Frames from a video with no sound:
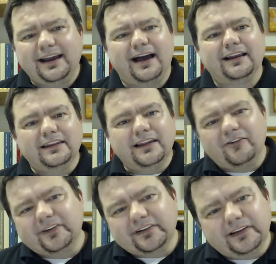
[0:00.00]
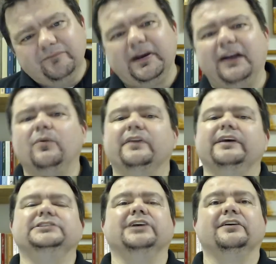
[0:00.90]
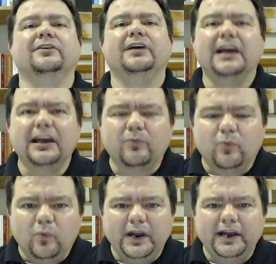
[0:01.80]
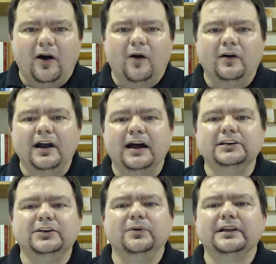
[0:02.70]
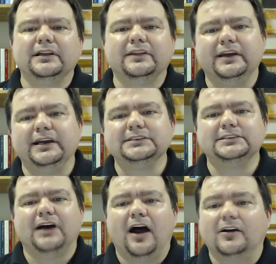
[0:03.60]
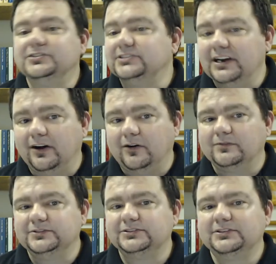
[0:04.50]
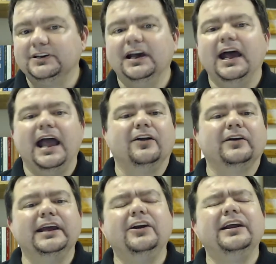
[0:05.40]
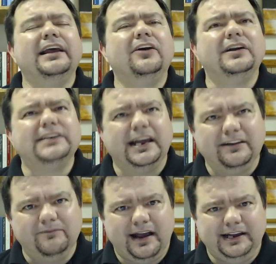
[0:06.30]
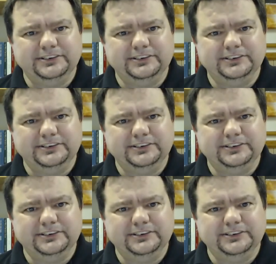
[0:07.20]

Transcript: lovingly bear with each other if we are not doing the things ourselves and are getting irritated by each